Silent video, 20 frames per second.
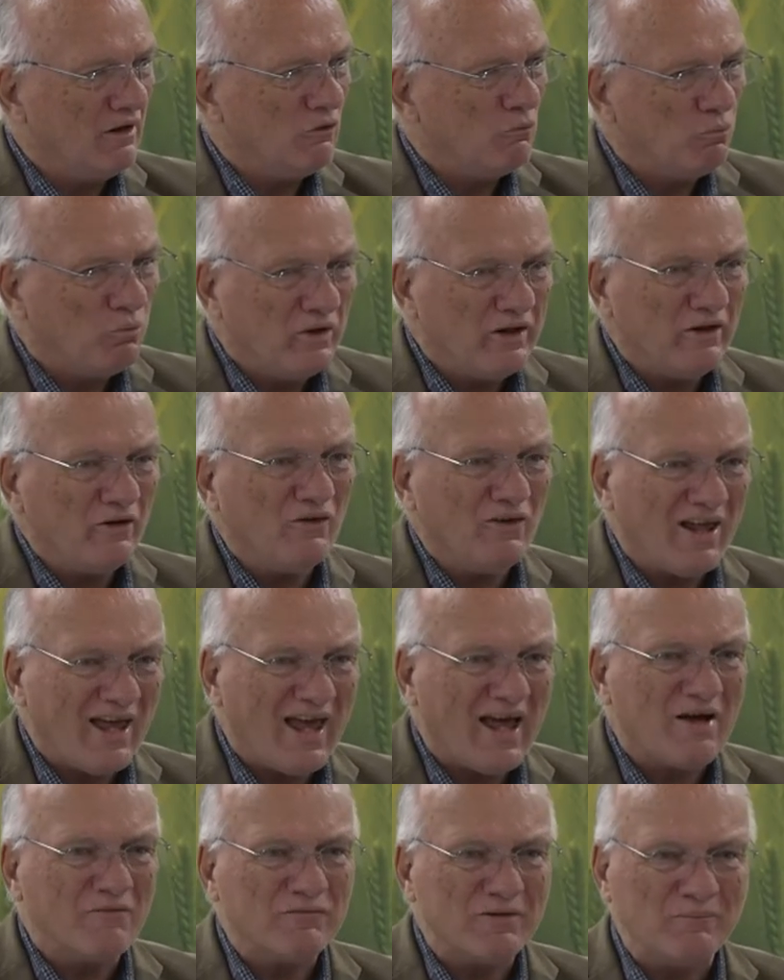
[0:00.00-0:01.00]
We don't
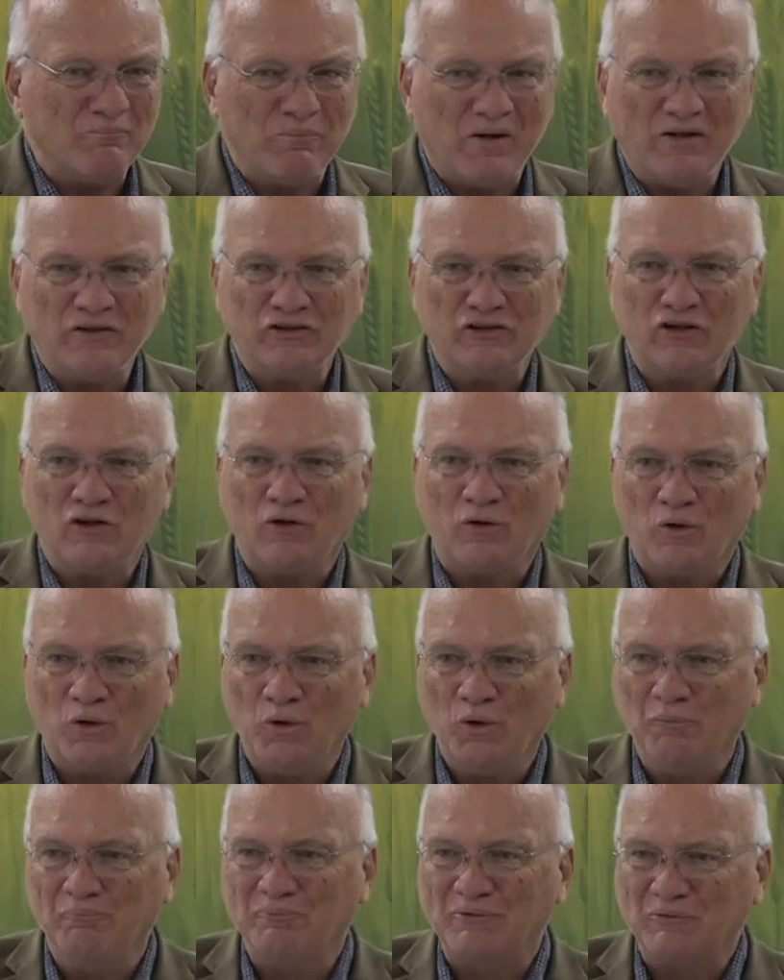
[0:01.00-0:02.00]
have a bunch of
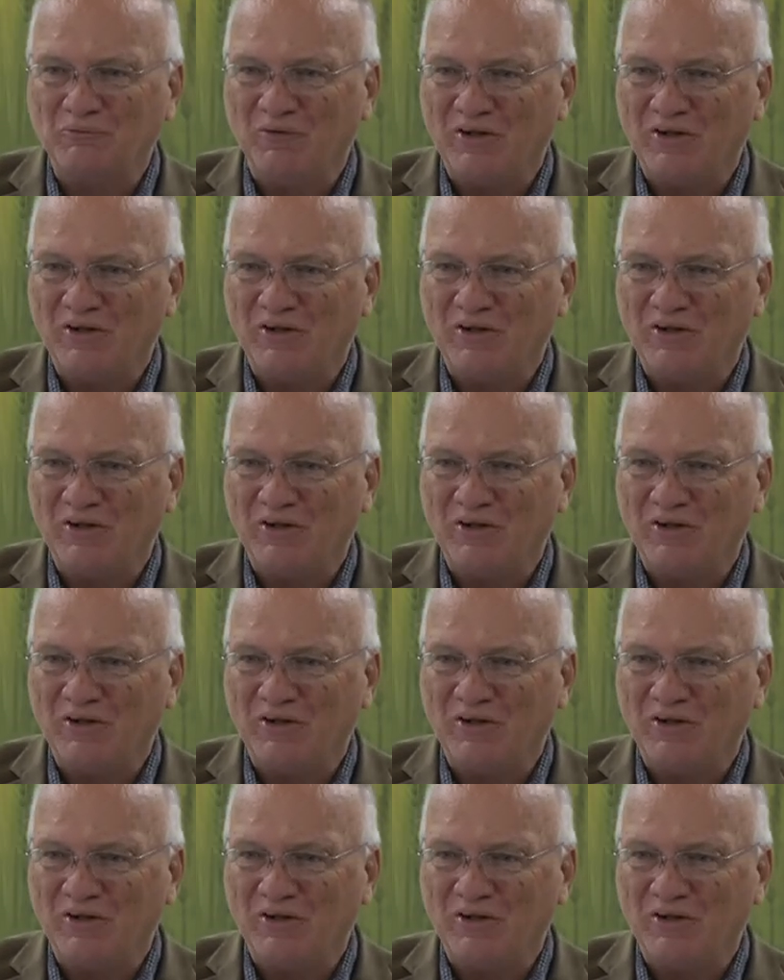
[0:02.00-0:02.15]
hoops